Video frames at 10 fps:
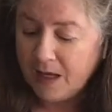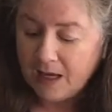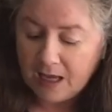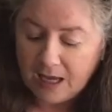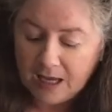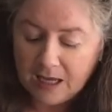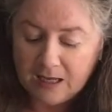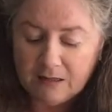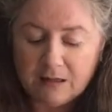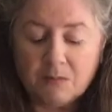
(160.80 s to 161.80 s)

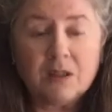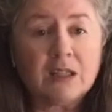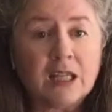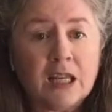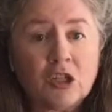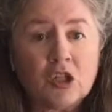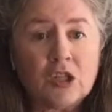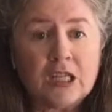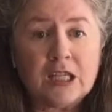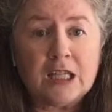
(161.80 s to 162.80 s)
and something to catch
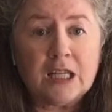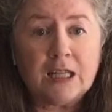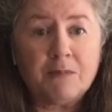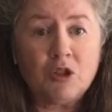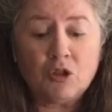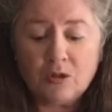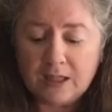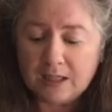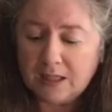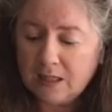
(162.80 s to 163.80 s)
the lemon juice
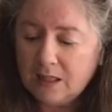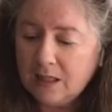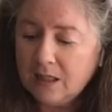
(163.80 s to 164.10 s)
in.